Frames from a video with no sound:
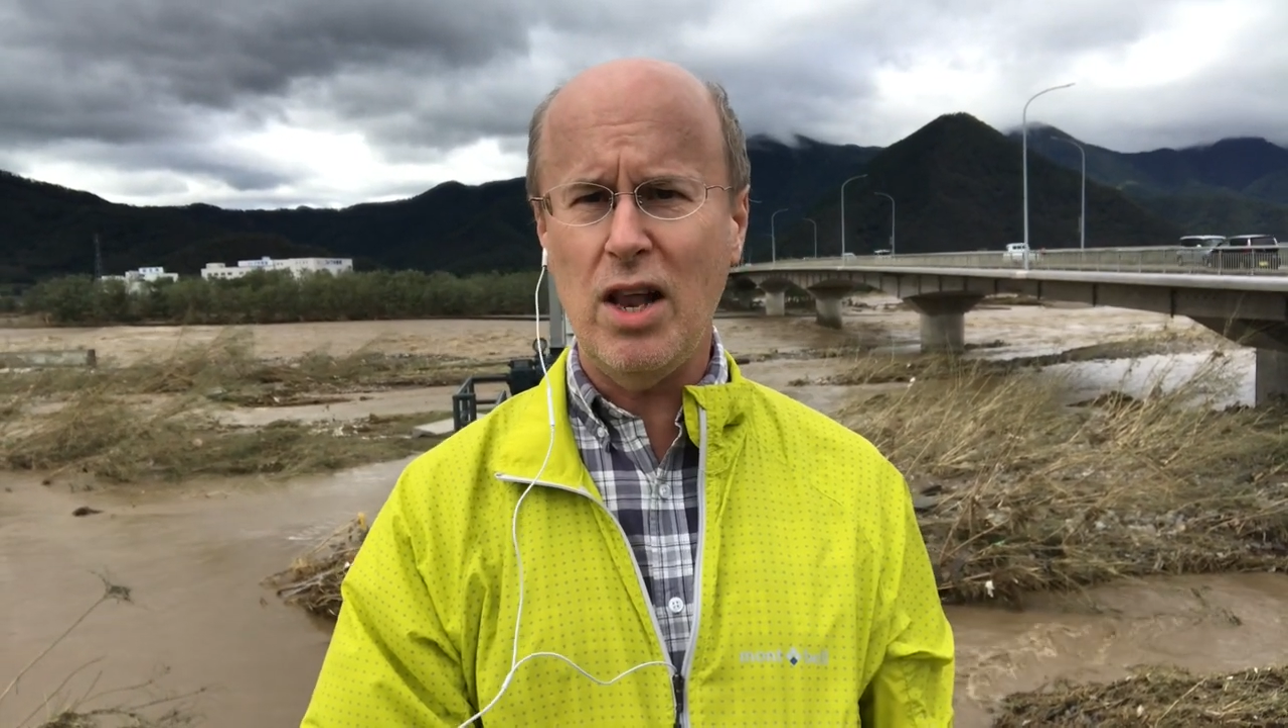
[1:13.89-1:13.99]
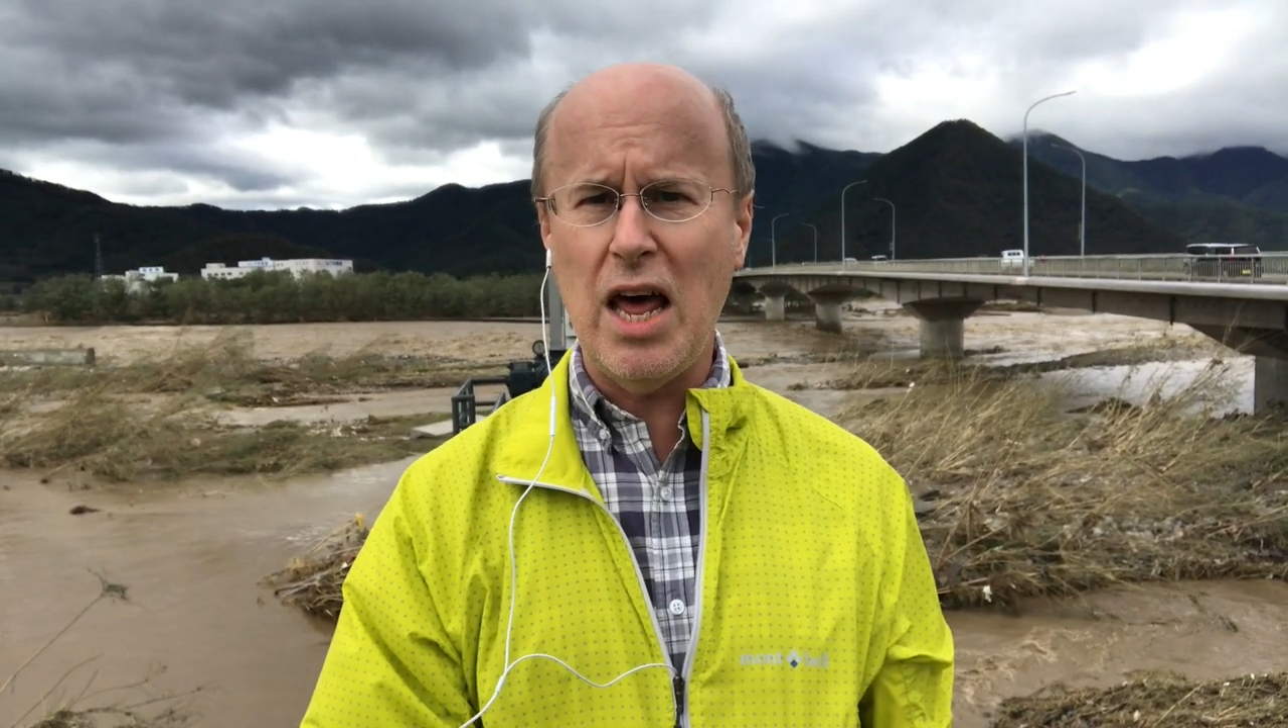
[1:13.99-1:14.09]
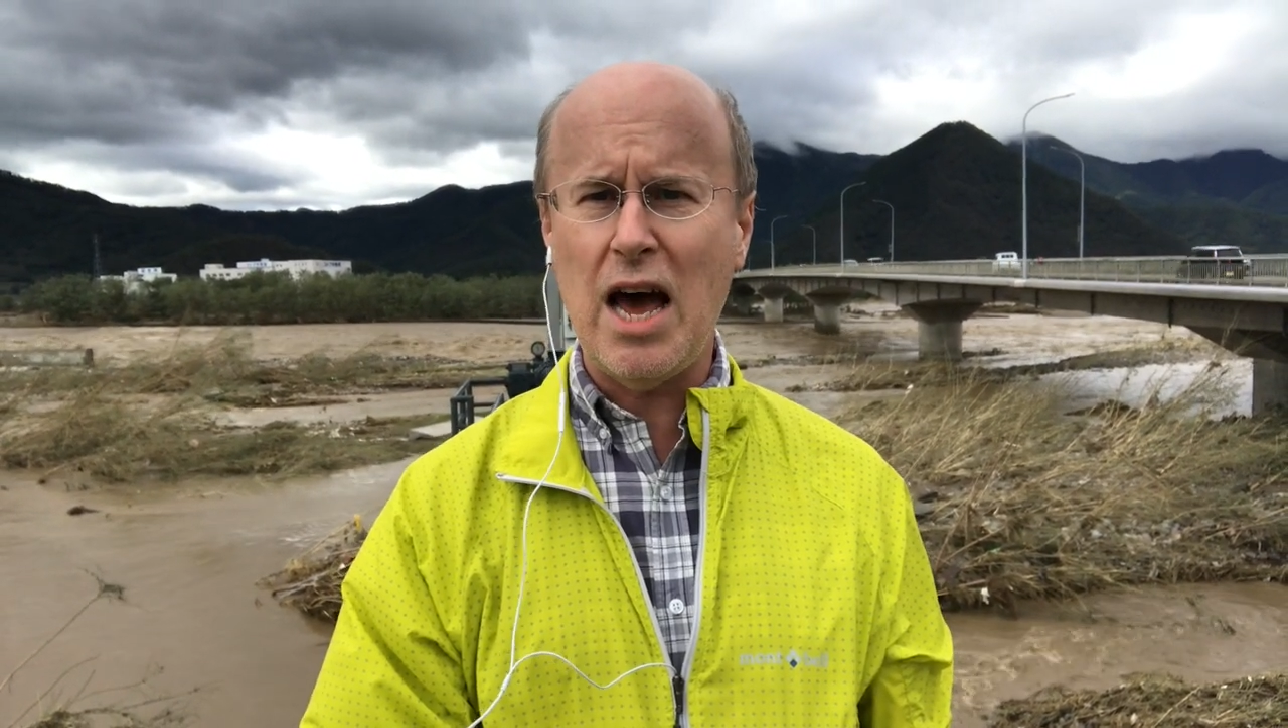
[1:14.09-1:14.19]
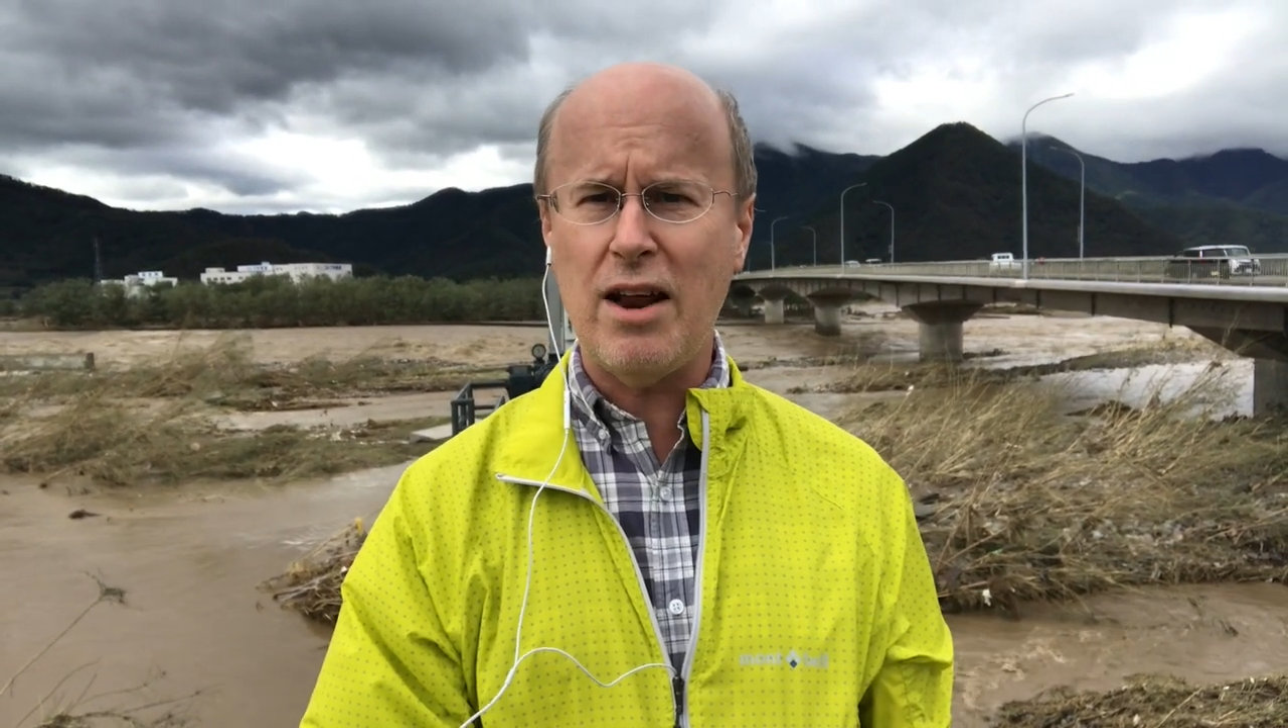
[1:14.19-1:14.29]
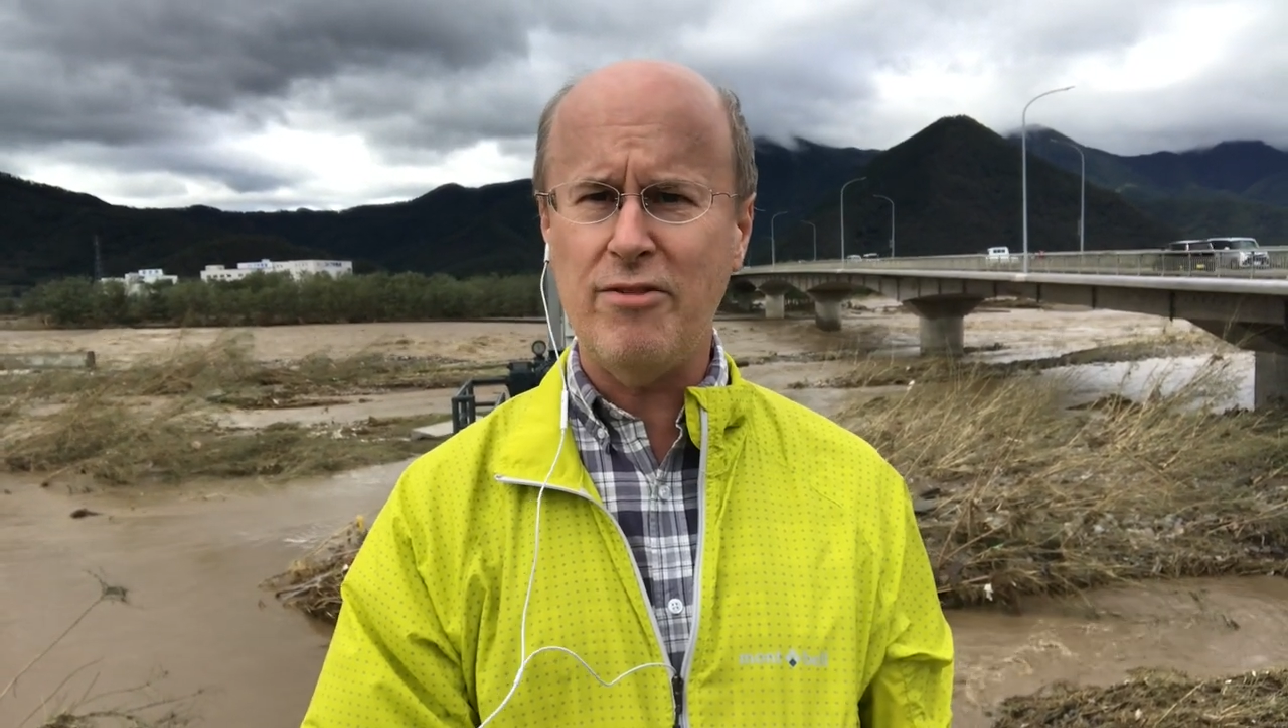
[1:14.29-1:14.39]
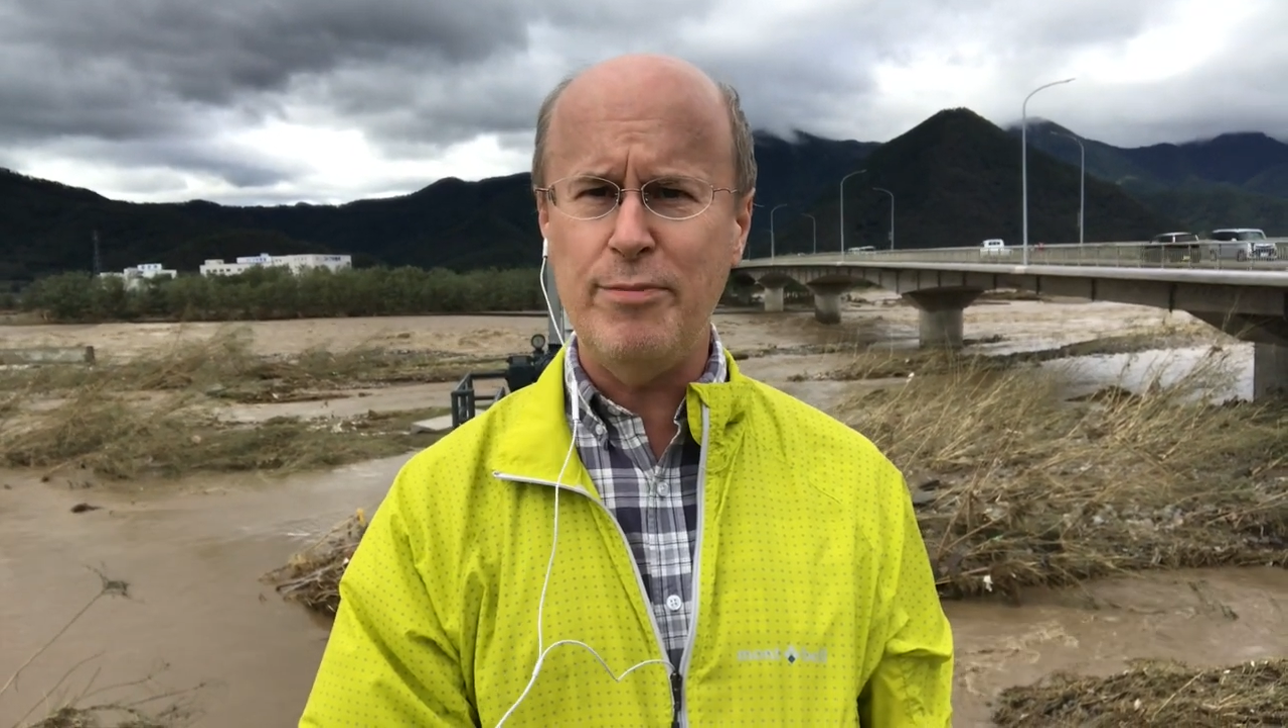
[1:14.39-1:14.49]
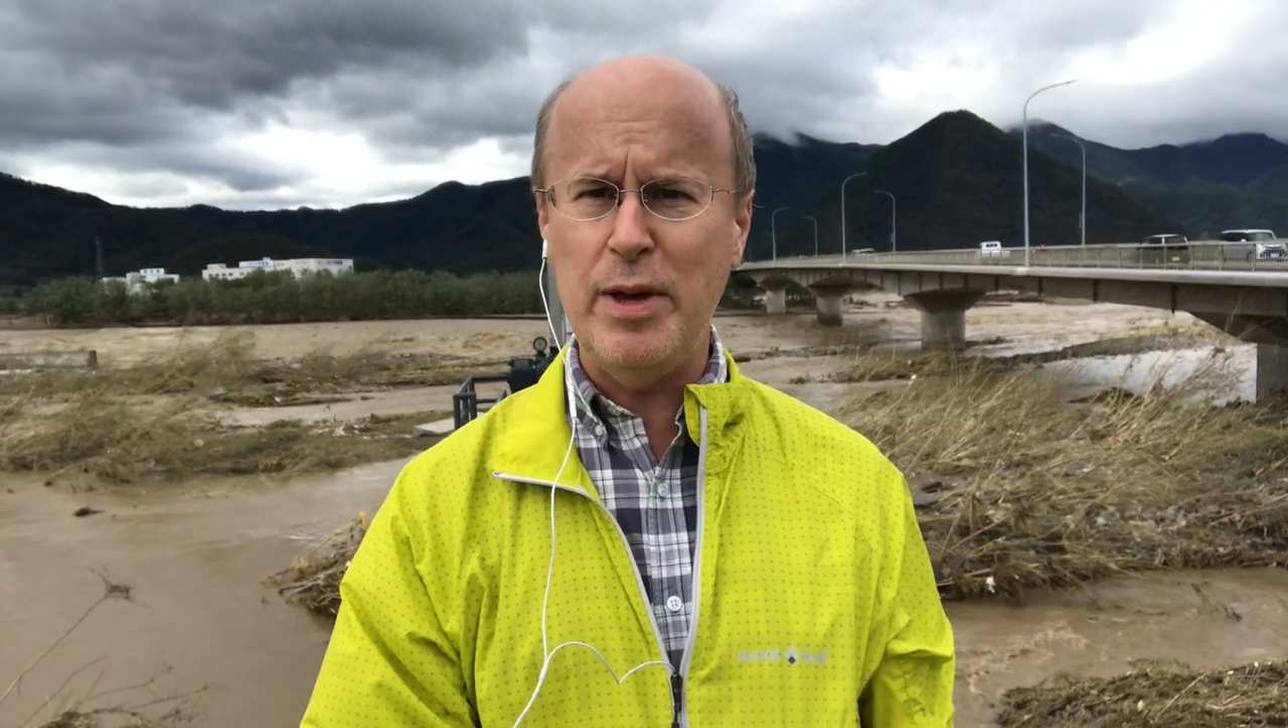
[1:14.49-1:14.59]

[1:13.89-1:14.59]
lot of